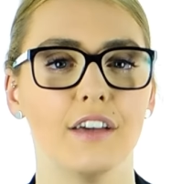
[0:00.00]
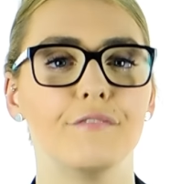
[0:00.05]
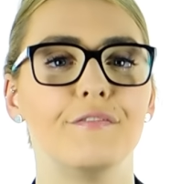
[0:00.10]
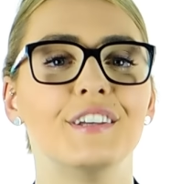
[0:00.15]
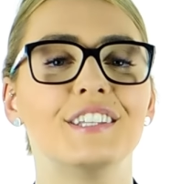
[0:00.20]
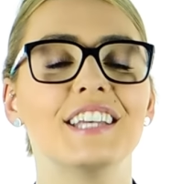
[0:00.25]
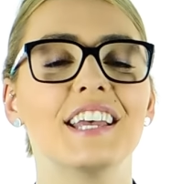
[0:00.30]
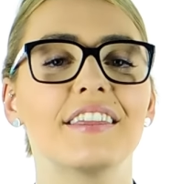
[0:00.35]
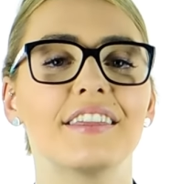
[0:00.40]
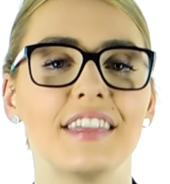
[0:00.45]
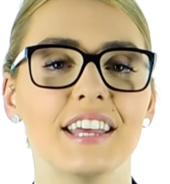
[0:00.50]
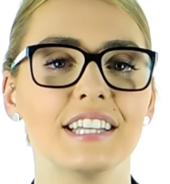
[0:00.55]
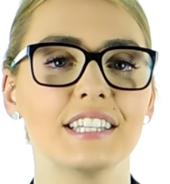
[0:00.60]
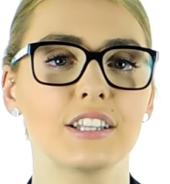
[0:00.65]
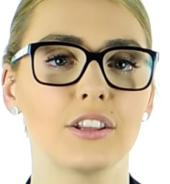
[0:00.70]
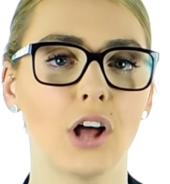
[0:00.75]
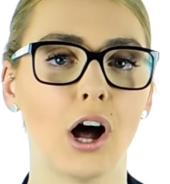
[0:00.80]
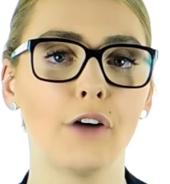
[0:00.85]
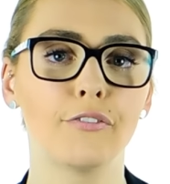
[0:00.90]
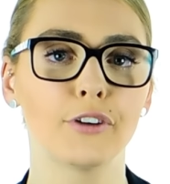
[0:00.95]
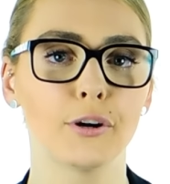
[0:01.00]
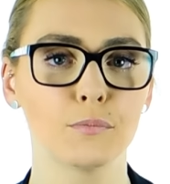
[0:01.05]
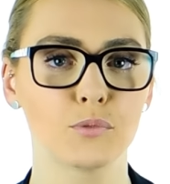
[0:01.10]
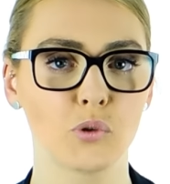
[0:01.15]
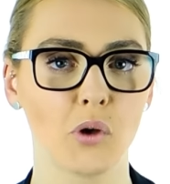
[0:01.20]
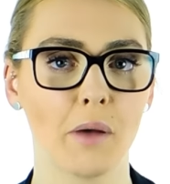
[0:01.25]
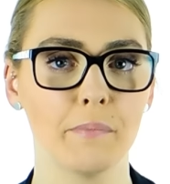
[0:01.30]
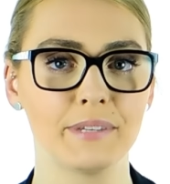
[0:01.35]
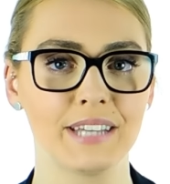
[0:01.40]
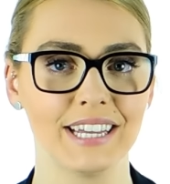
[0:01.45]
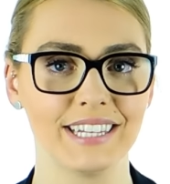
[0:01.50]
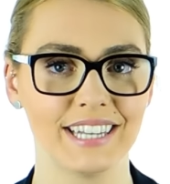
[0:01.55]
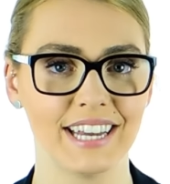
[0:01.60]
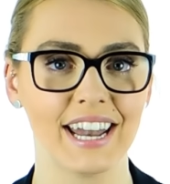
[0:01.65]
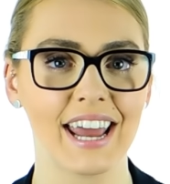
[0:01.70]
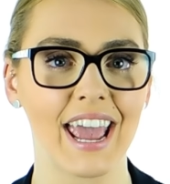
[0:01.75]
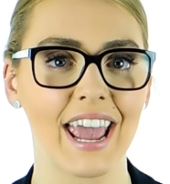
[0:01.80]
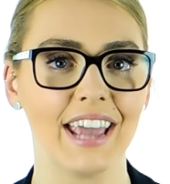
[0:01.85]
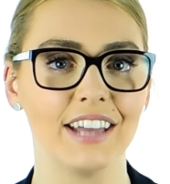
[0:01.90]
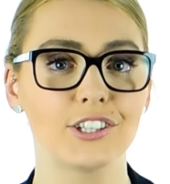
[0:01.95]
Visit this law firm's website
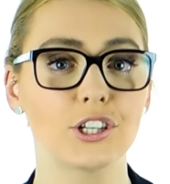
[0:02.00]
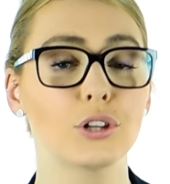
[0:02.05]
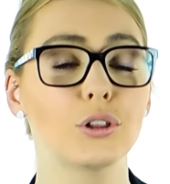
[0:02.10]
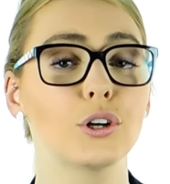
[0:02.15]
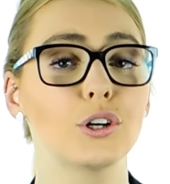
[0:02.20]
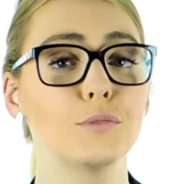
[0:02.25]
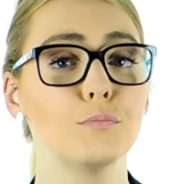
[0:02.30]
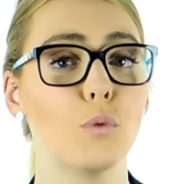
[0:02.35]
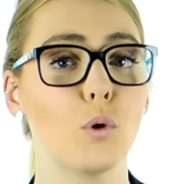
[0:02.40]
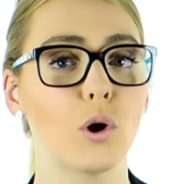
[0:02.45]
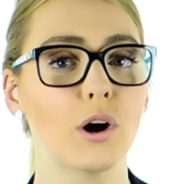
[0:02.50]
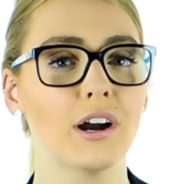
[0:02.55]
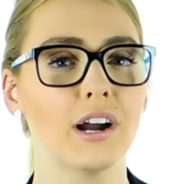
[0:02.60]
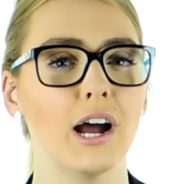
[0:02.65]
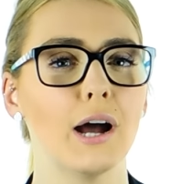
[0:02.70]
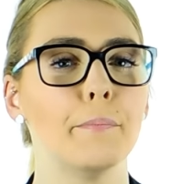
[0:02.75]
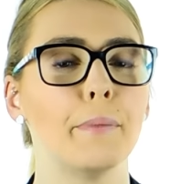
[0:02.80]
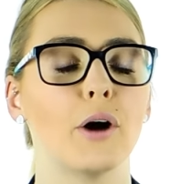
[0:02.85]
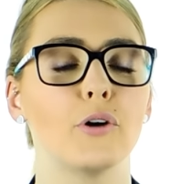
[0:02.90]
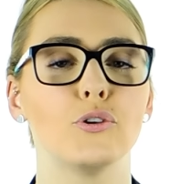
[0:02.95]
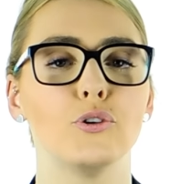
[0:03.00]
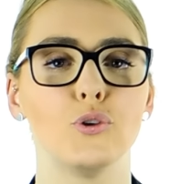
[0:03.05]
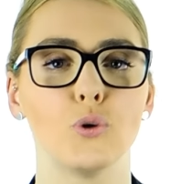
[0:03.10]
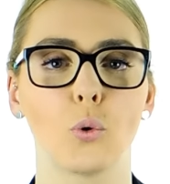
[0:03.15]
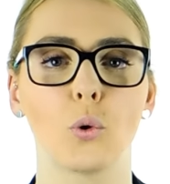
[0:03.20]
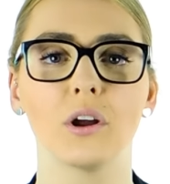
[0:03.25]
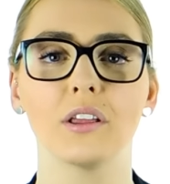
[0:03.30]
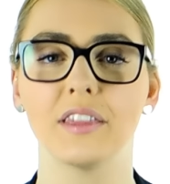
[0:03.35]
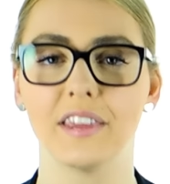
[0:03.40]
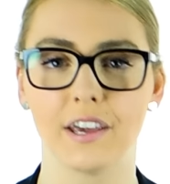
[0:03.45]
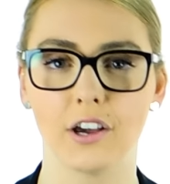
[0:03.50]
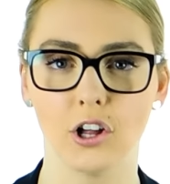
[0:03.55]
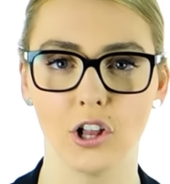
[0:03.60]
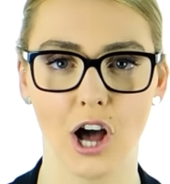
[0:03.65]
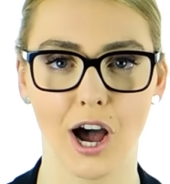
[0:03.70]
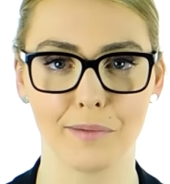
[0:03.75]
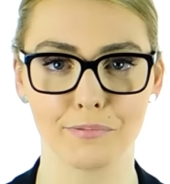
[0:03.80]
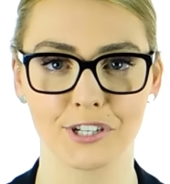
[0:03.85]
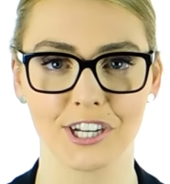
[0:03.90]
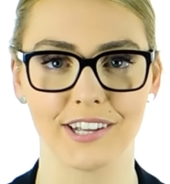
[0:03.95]
today to learn more about your legal
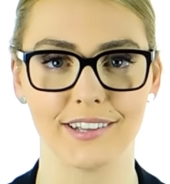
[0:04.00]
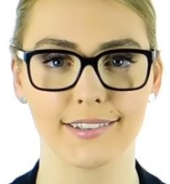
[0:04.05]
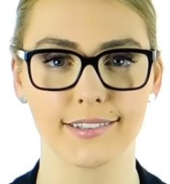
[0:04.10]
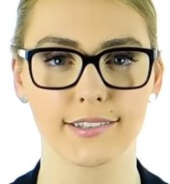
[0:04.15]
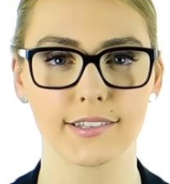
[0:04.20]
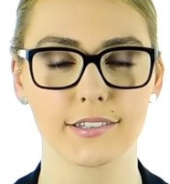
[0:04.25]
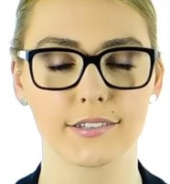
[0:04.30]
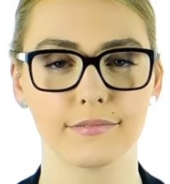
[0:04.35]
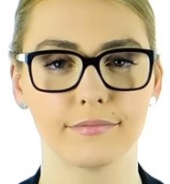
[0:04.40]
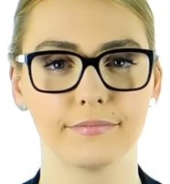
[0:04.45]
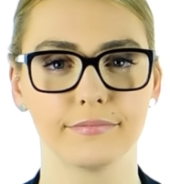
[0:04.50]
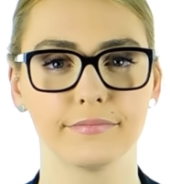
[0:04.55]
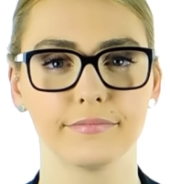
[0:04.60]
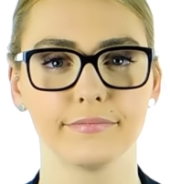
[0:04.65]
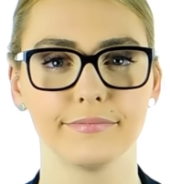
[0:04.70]
options.